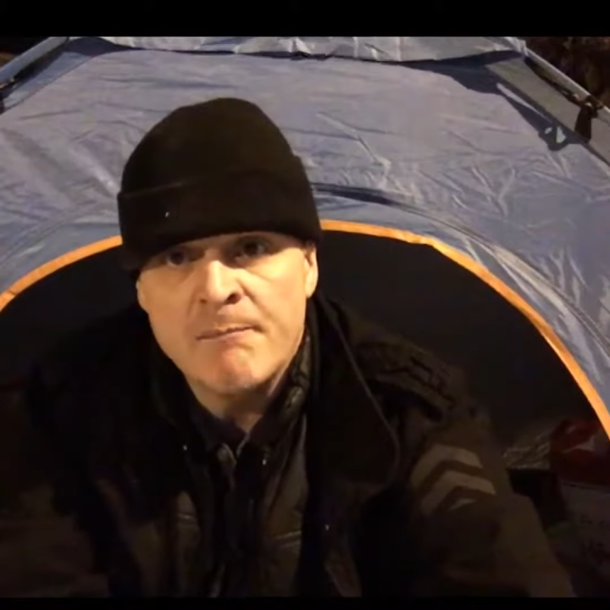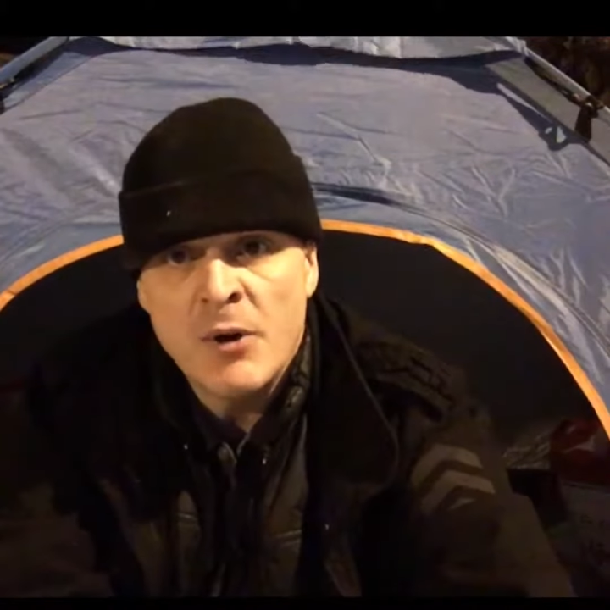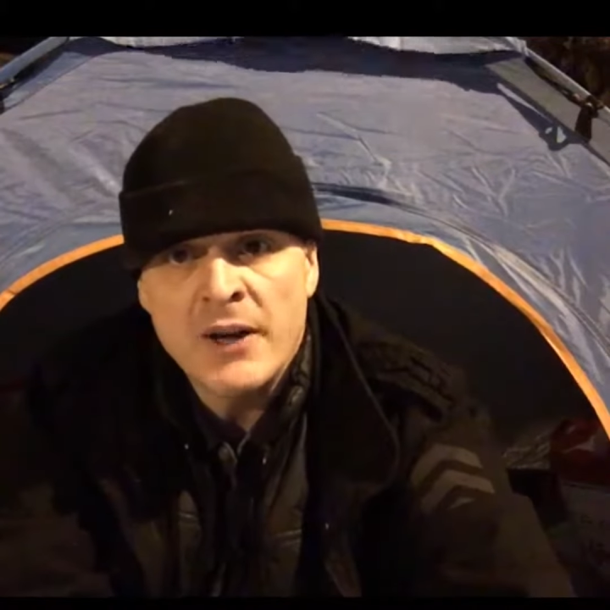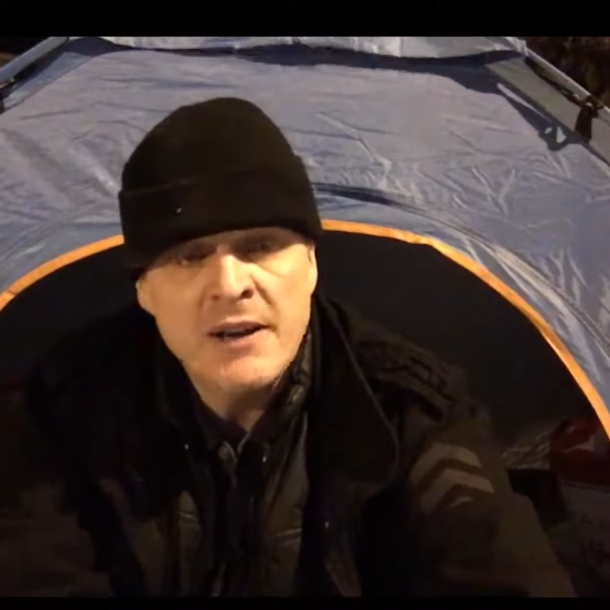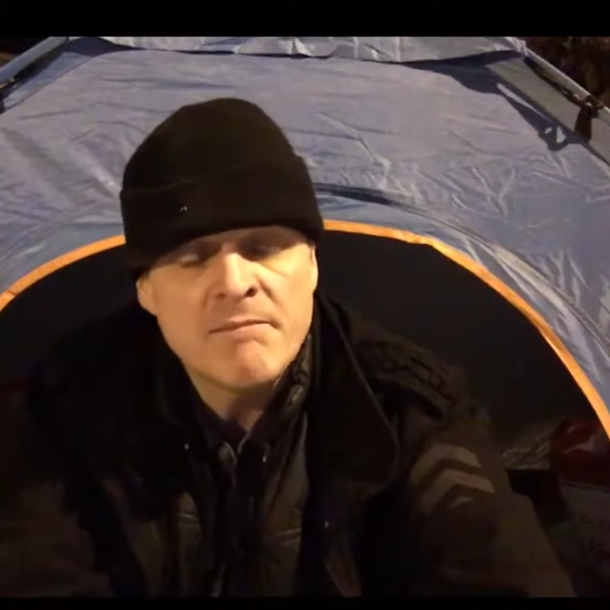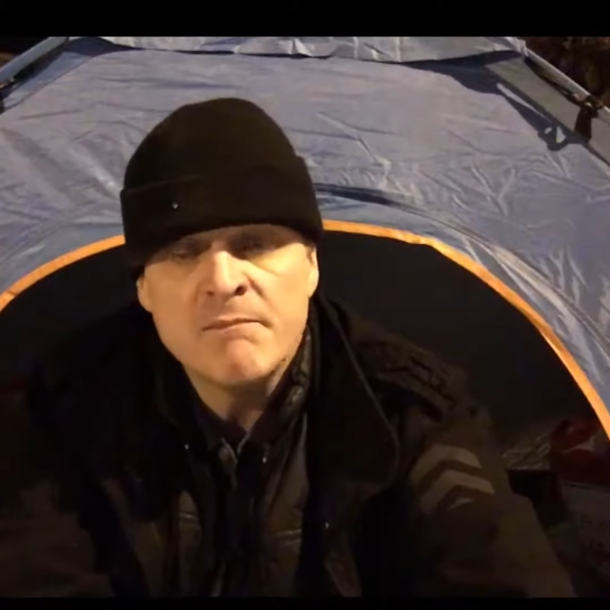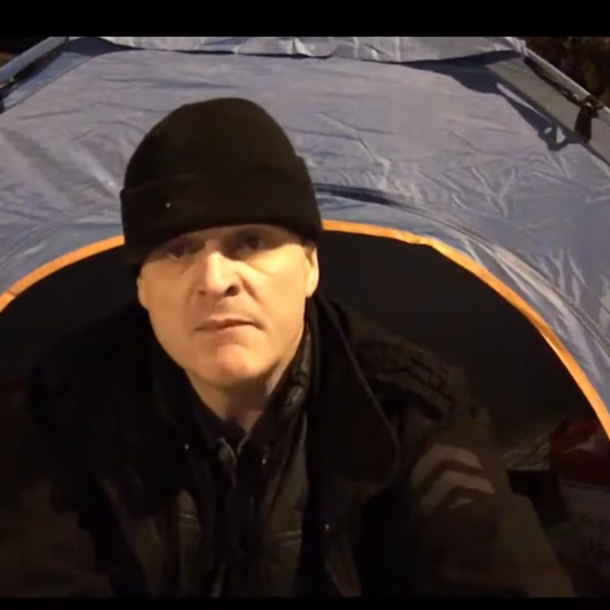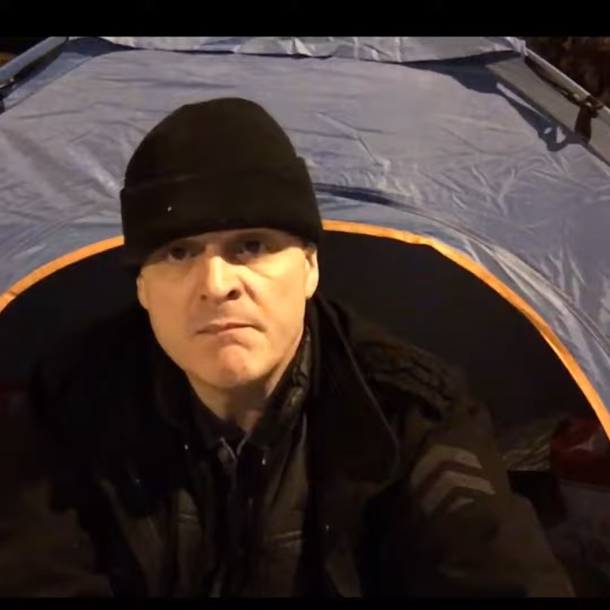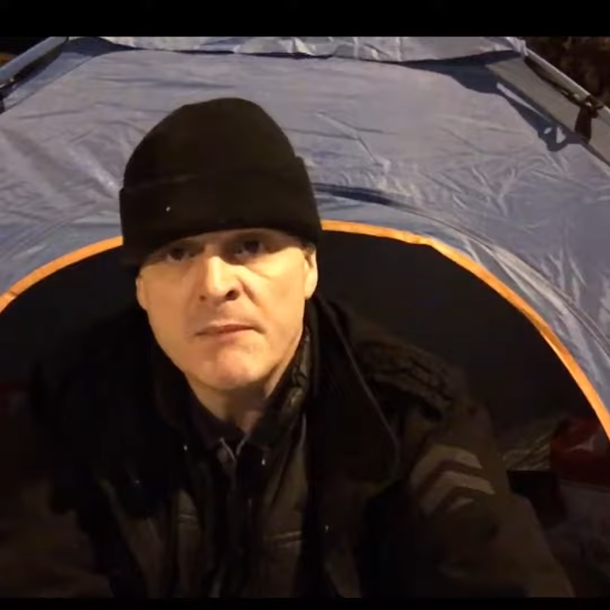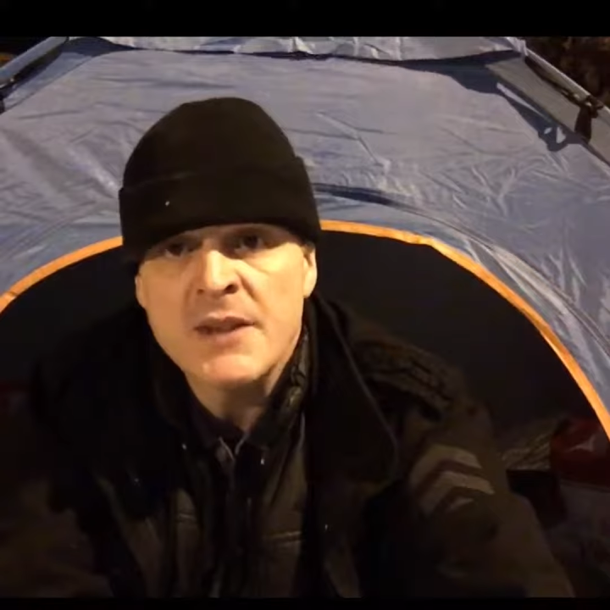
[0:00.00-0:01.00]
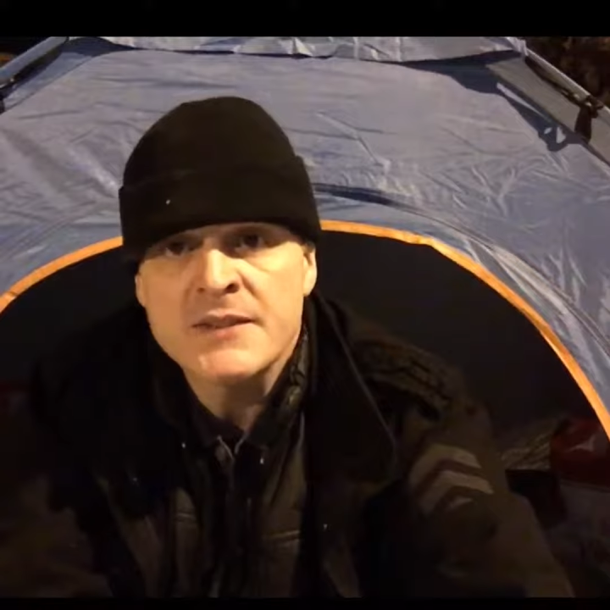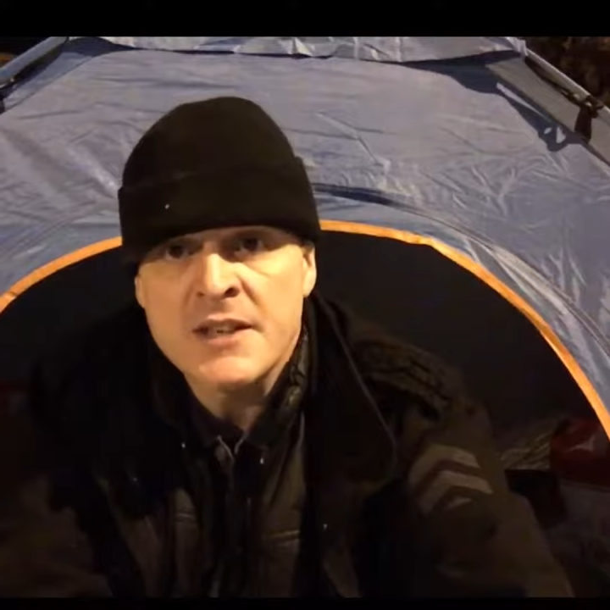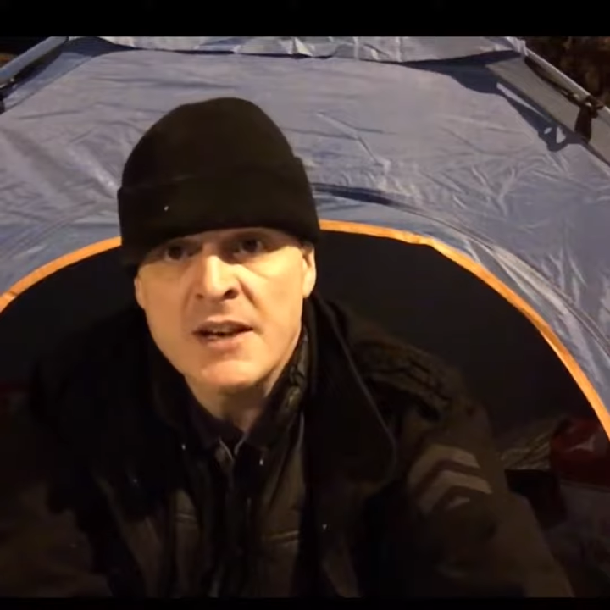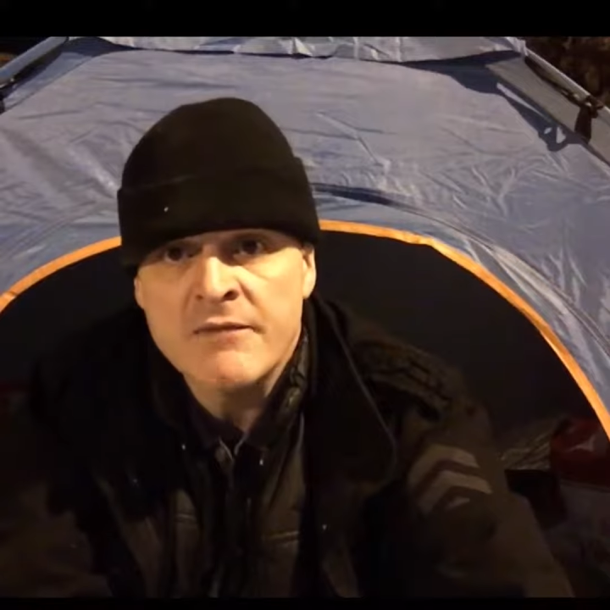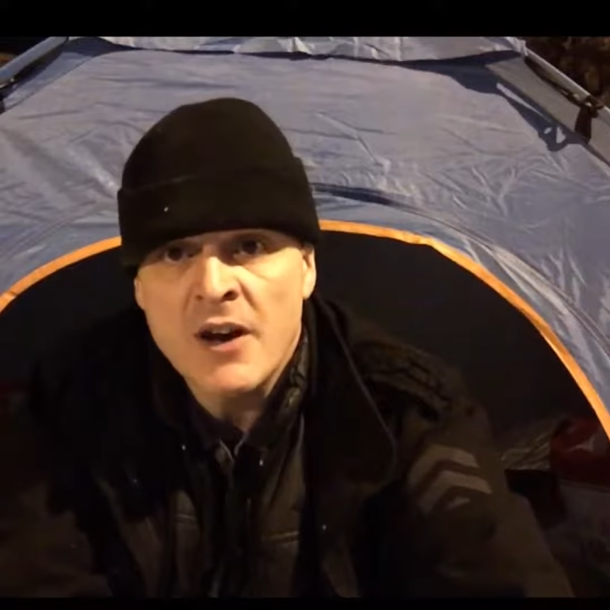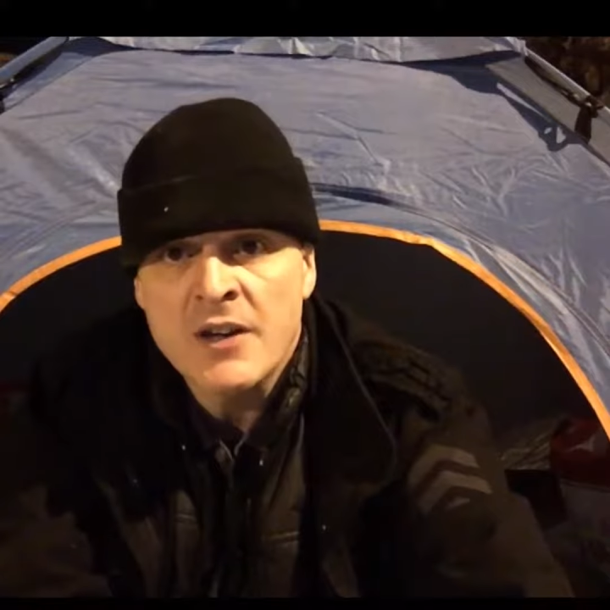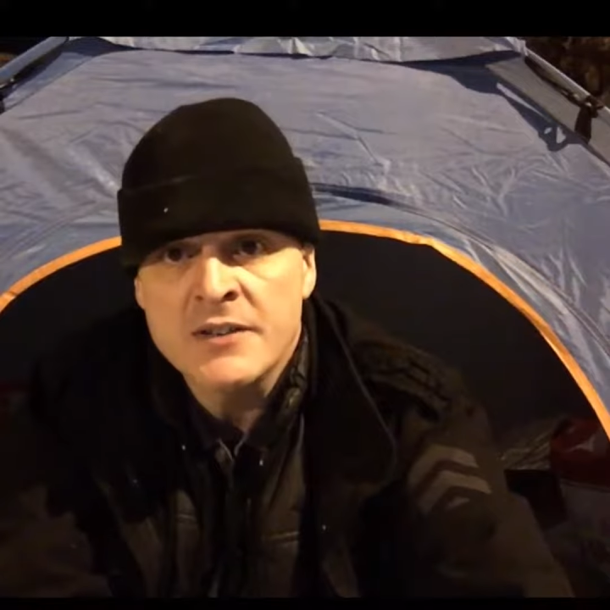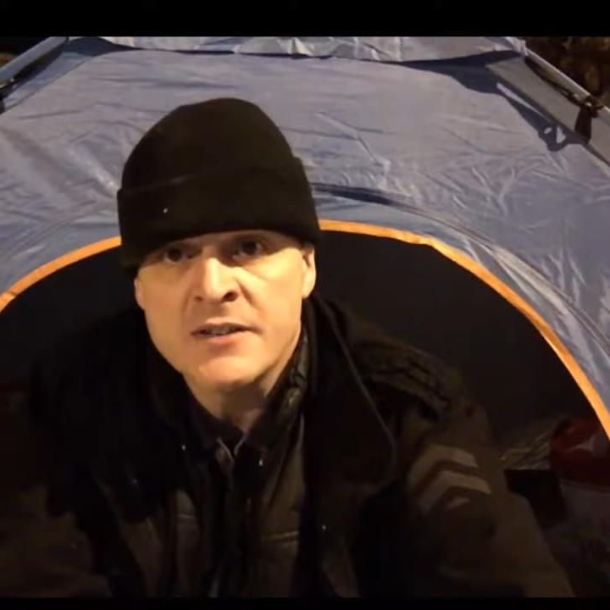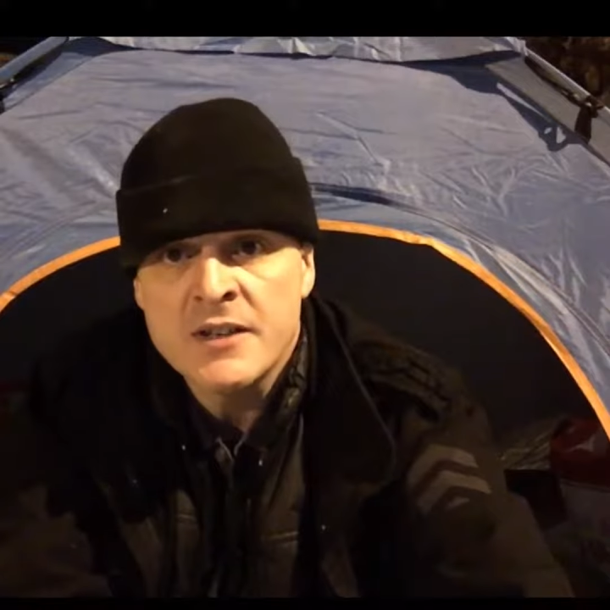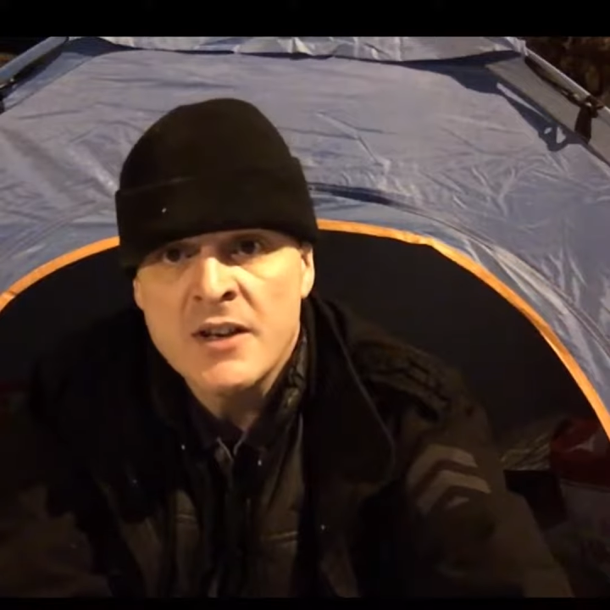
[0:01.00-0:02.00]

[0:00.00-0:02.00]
book it months in advance.